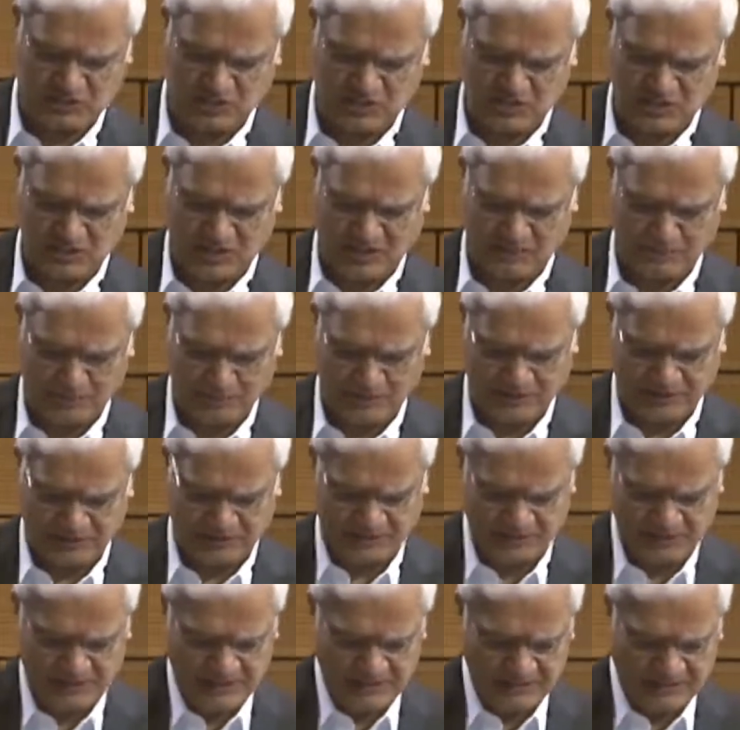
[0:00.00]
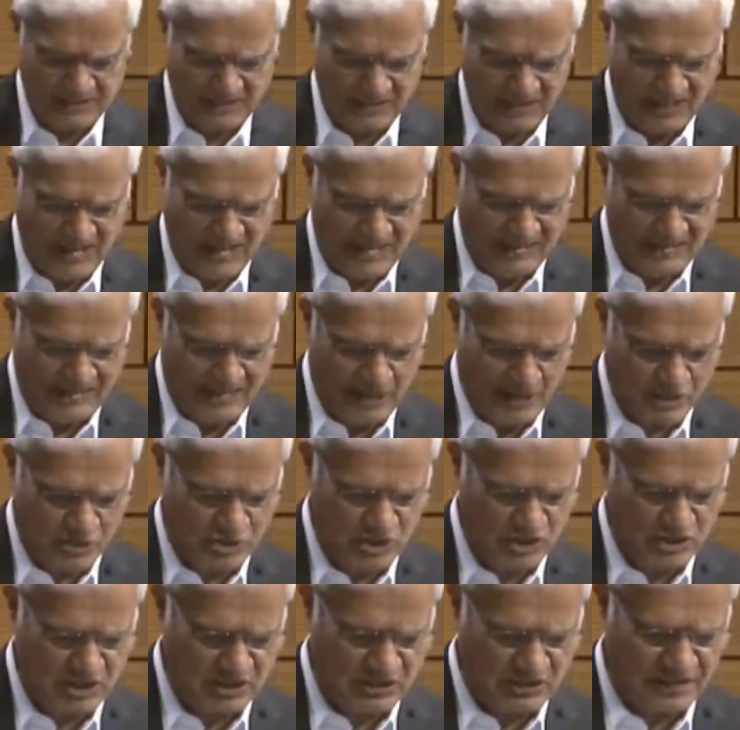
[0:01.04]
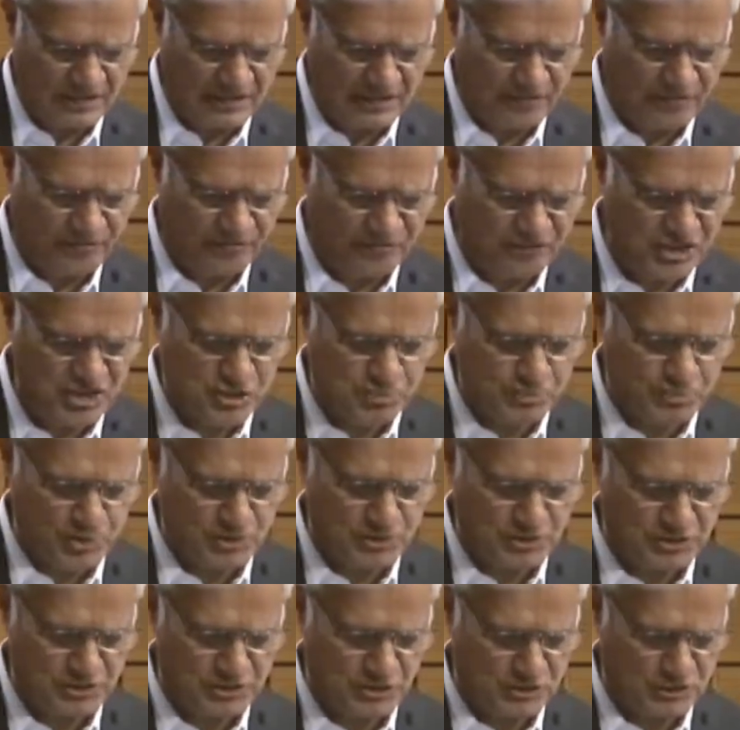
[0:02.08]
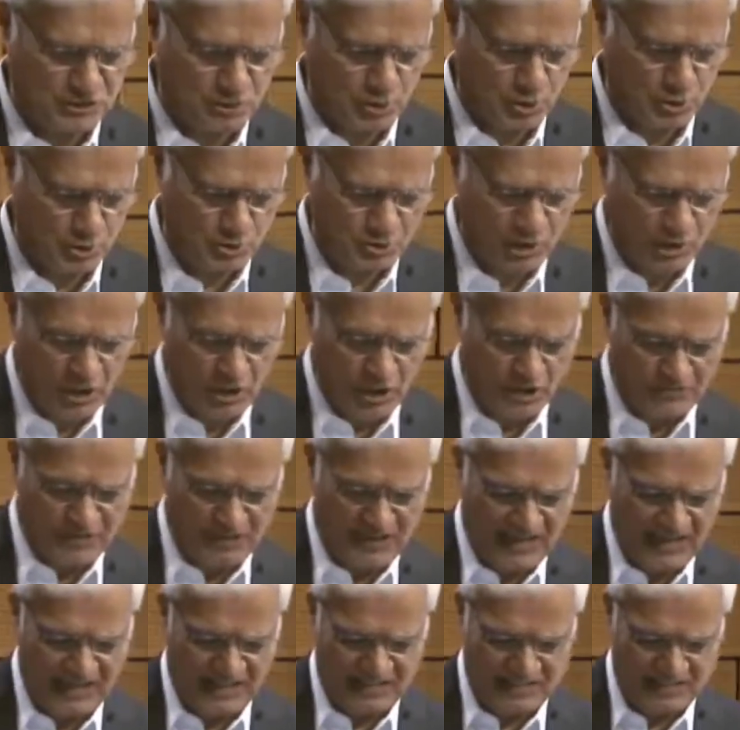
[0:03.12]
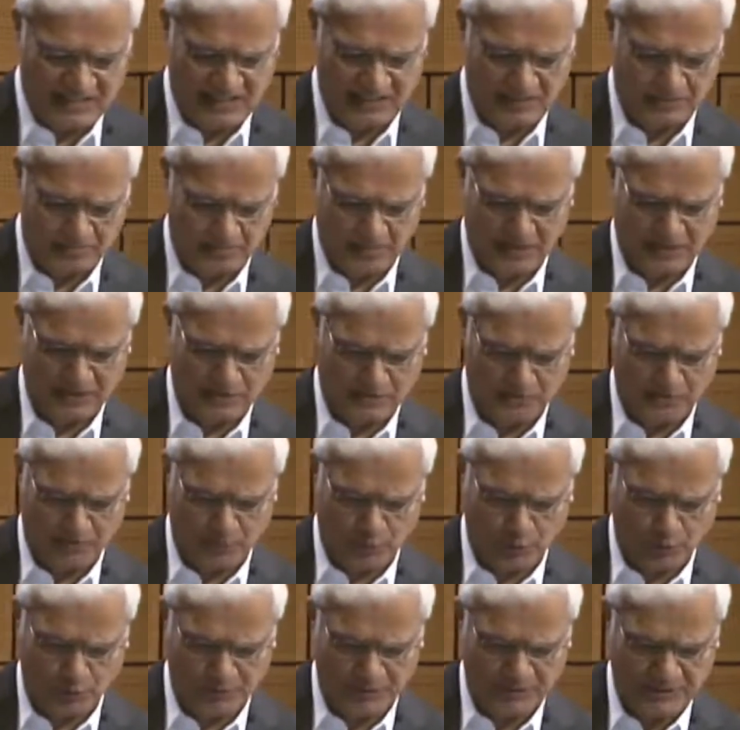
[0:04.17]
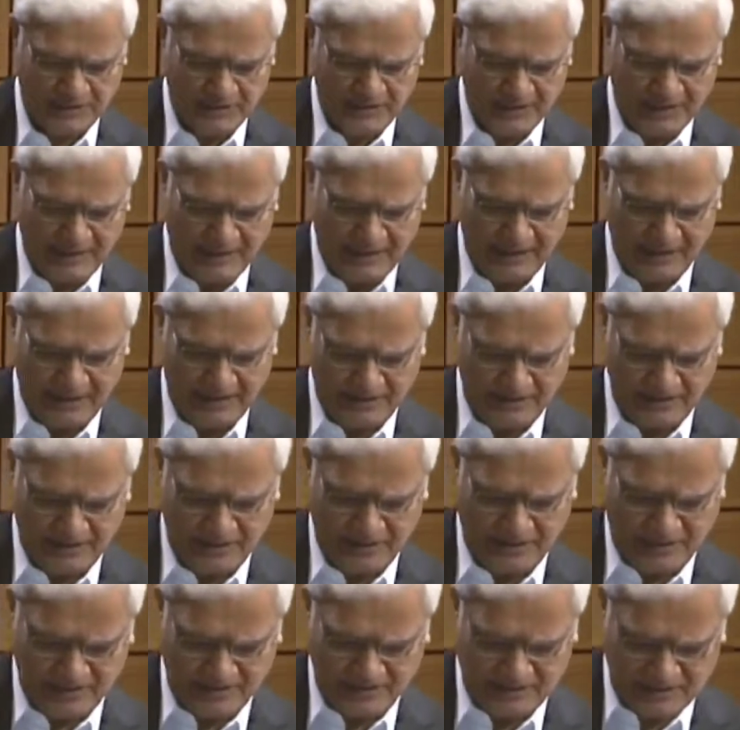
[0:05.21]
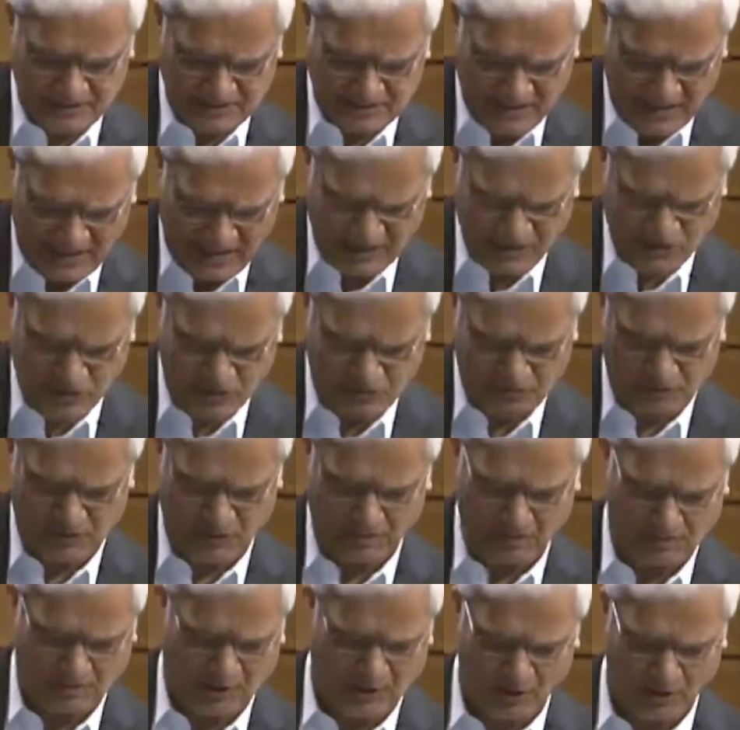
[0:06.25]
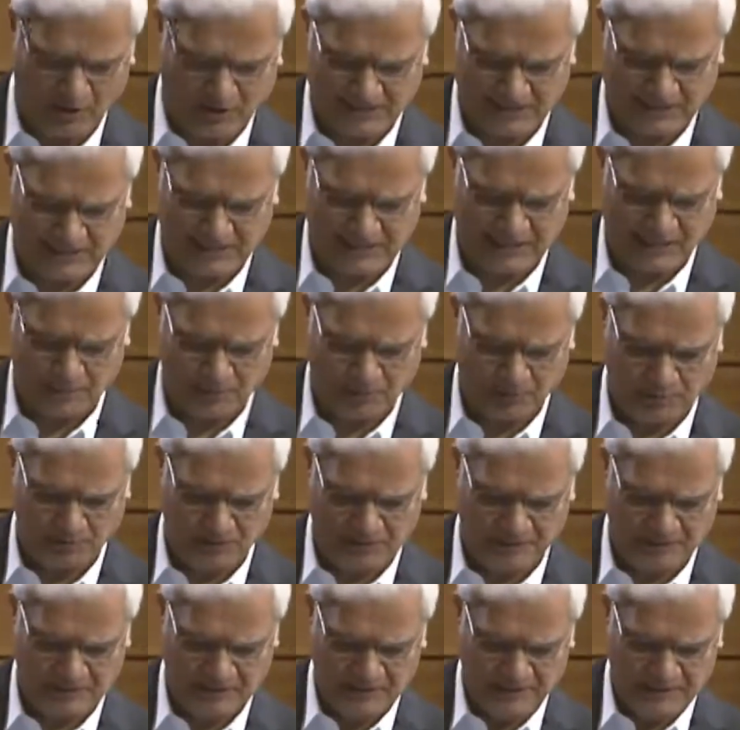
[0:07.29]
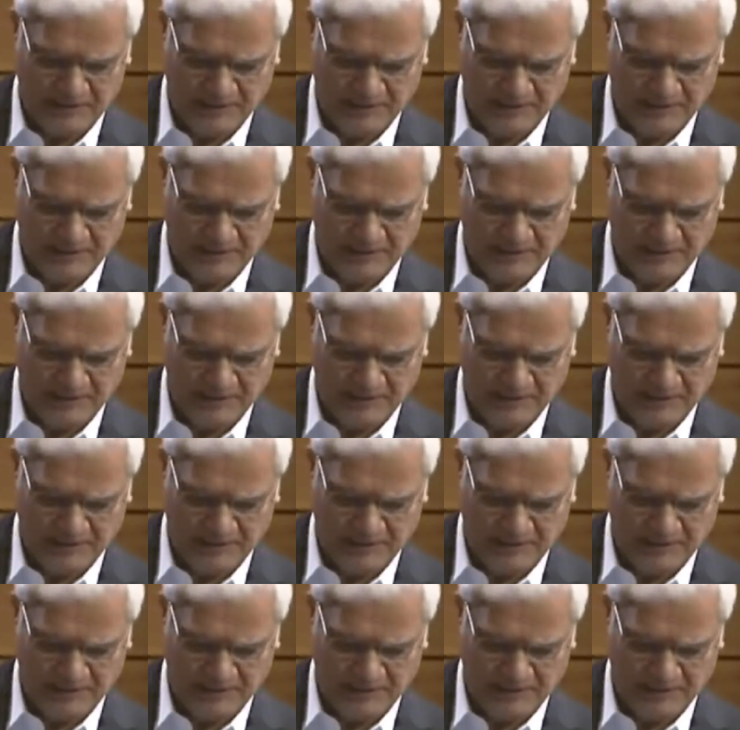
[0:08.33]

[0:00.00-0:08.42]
at the typewriter, the lie now stuck like a fishbone in the throat of the handheld microphone and in the hands of the prowling cameraman.